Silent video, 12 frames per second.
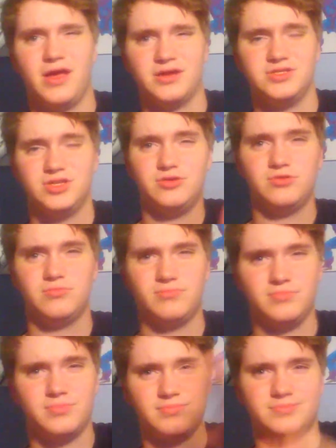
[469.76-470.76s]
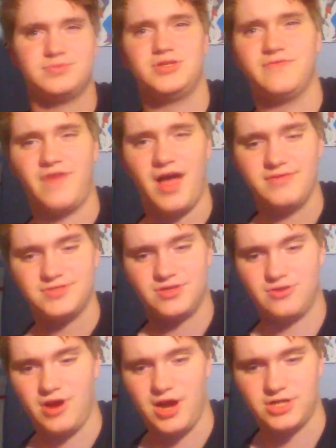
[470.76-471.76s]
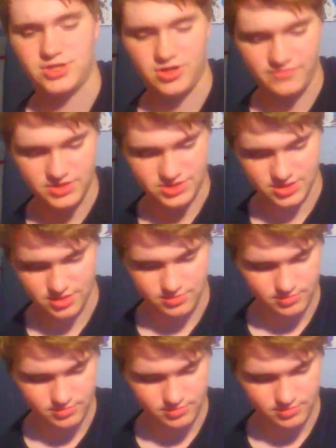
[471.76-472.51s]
Doom survives the crash, obviously,